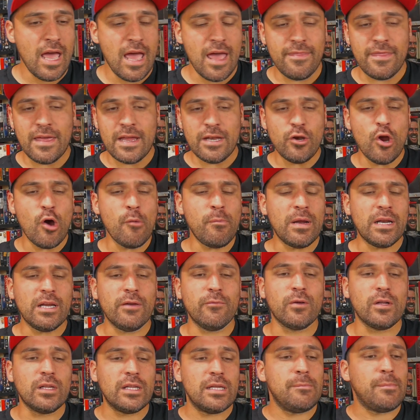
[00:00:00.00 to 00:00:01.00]
and that nobody
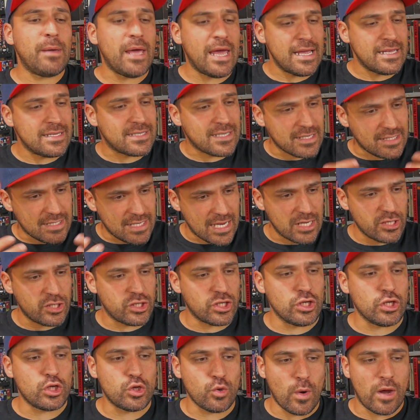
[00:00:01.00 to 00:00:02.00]
really pays
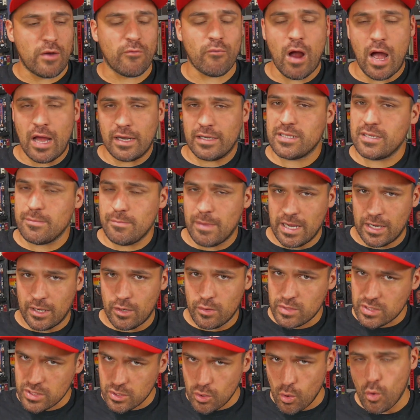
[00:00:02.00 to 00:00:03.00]
attention to a Rotten
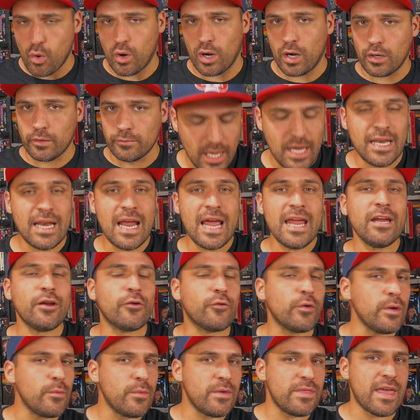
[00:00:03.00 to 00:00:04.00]
Tomatoes score. And I
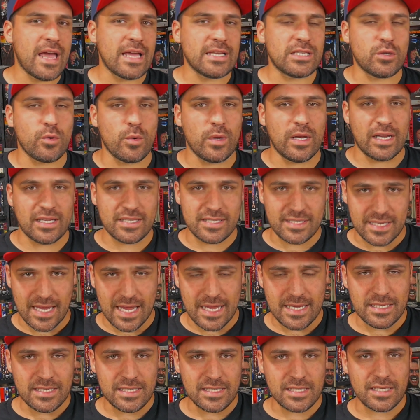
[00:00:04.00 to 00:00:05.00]
agree with that to an
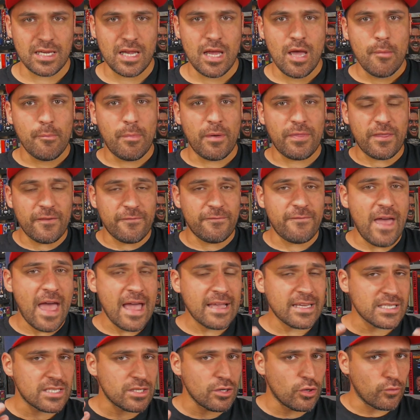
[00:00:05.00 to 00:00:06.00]
extent, but the
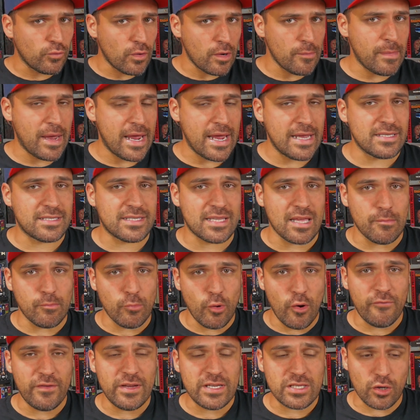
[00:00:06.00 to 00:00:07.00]
fact still remains that
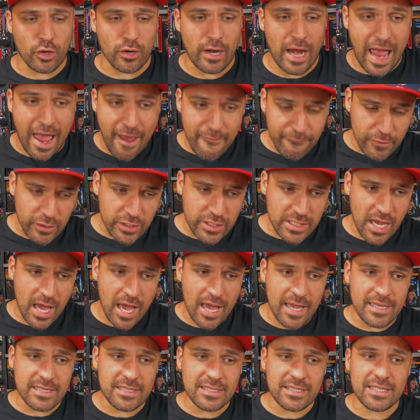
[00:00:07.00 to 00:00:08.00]
movies are
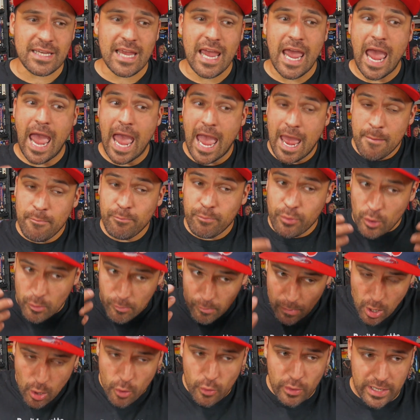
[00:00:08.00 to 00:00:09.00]
advertised and
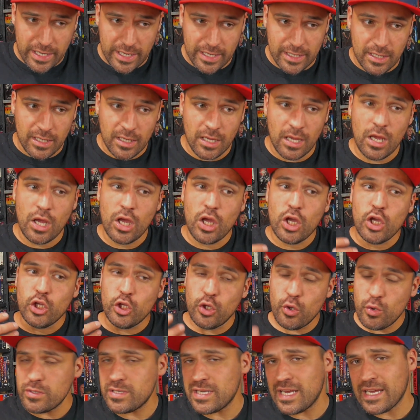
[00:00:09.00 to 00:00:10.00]
promoted
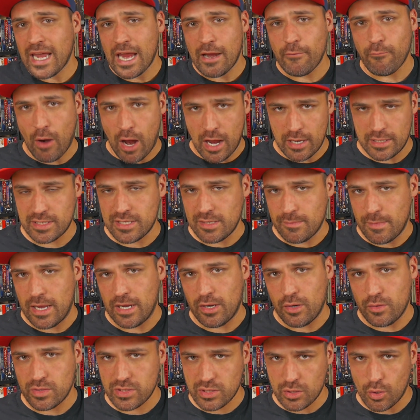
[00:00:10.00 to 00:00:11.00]
using a Rotten
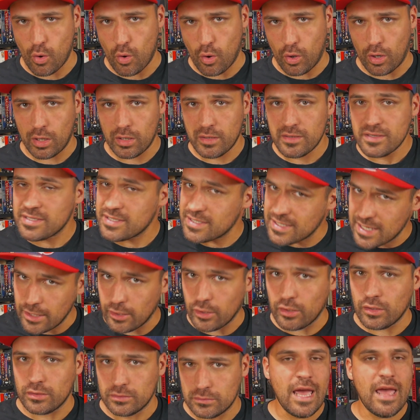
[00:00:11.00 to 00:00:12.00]
Tomatoes score,
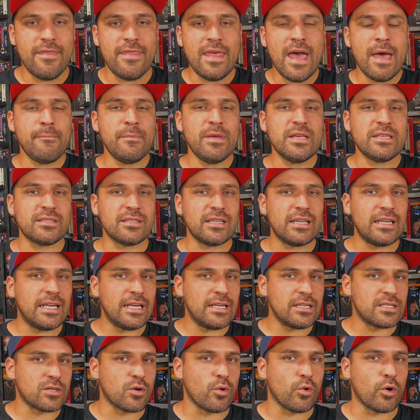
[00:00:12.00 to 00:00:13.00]
still. And that
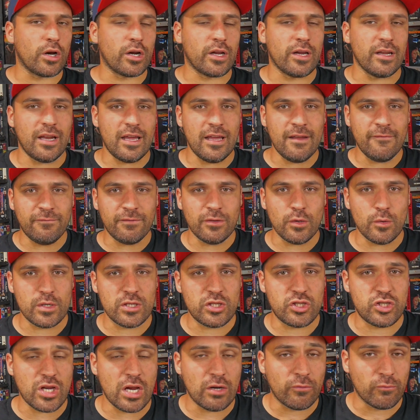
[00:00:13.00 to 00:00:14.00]
misleading score could
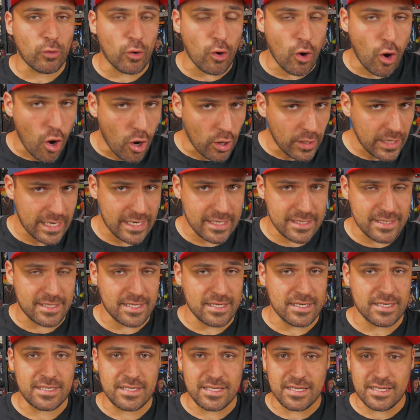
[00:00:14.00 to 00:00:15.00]
influence general
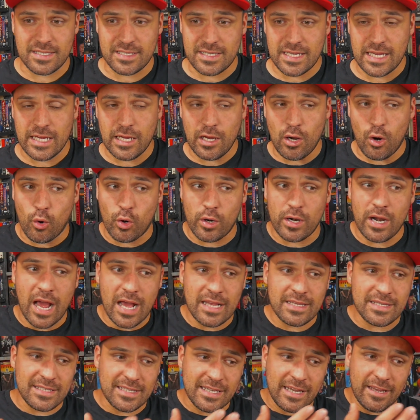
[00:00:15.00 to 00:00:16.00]
audiences to see or
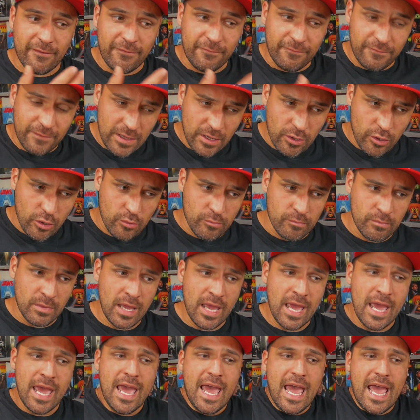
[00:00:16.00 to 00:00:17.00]
not see a film,
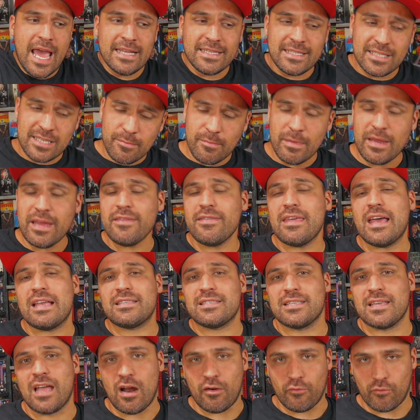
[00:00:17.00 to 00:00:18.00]
and to me
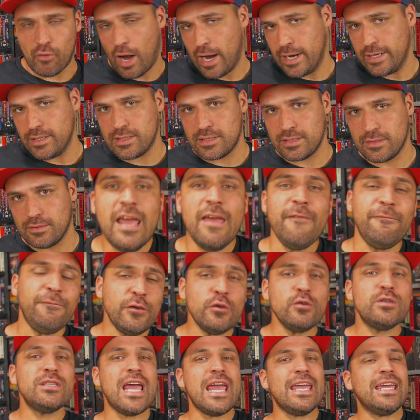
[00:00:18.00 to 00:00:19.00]
that's not right. If
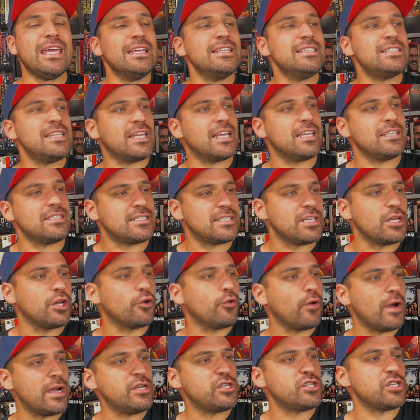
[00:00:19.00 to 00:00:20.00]
you take into
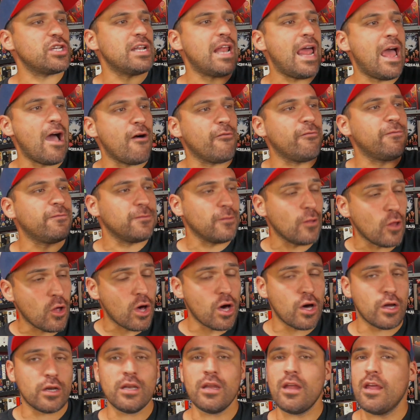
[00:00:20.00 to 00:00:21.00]
consideration how
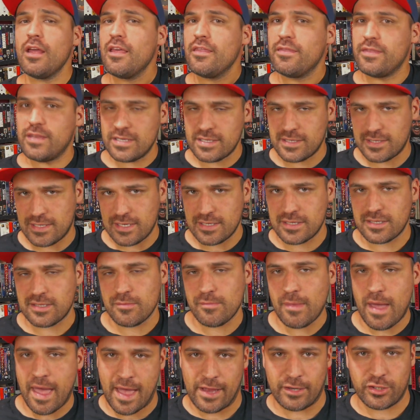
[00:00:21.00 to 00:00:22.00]
flawed this
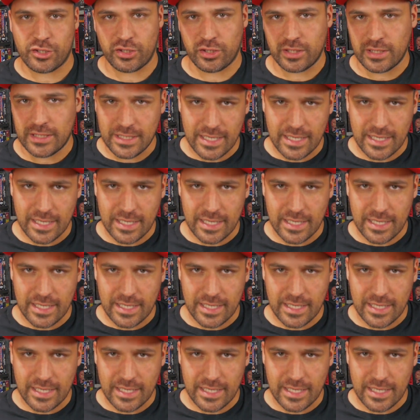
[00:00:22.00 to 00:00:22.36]
system actually